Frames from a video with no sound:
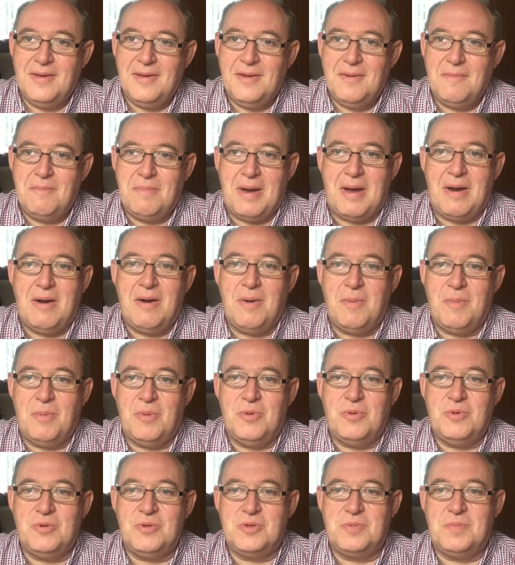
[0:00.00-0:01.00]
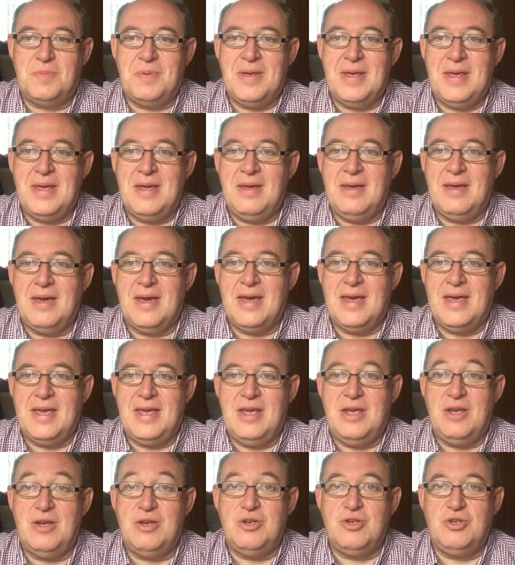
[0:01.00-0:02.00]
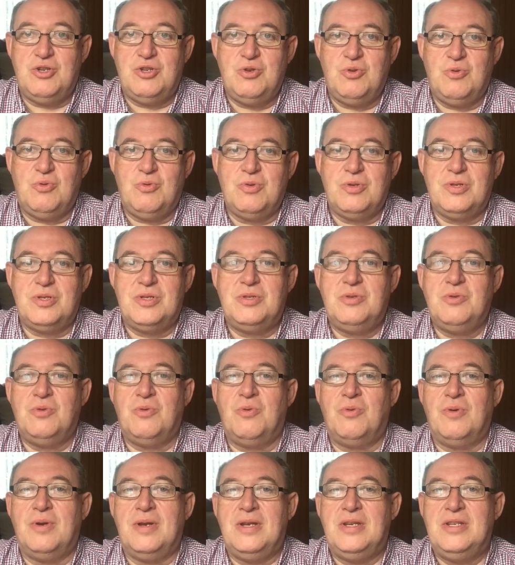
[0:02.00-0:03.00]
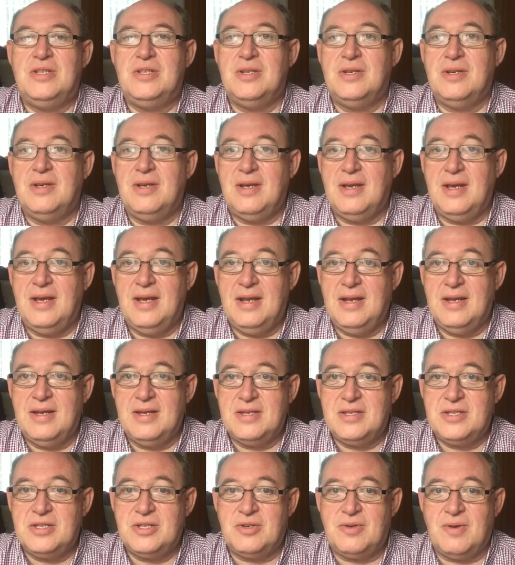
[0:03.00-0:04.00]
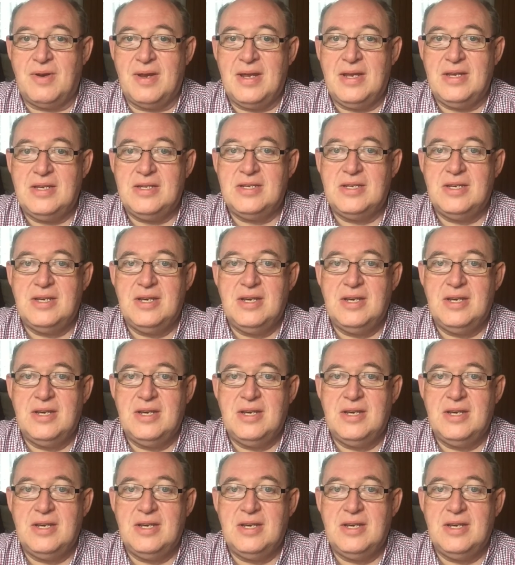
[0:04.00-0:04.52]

Parables being a short story to illustrate